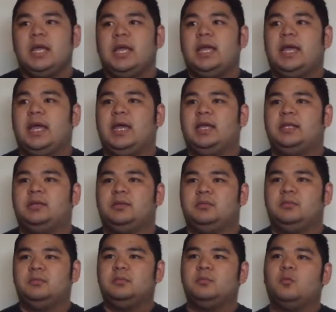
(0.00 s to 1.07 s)
And
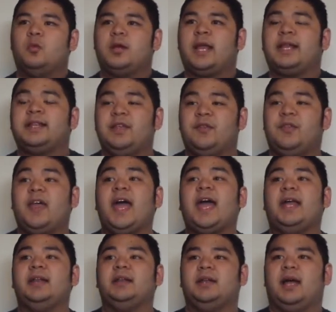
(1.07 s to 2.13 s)
when I did
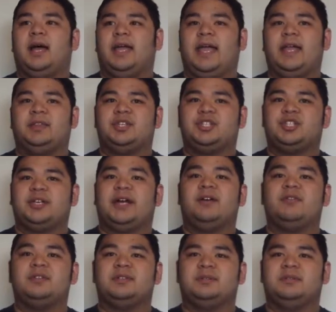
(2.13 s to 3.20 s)
that, I had the
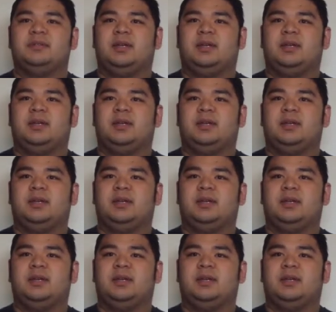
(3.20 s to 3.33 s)
shells.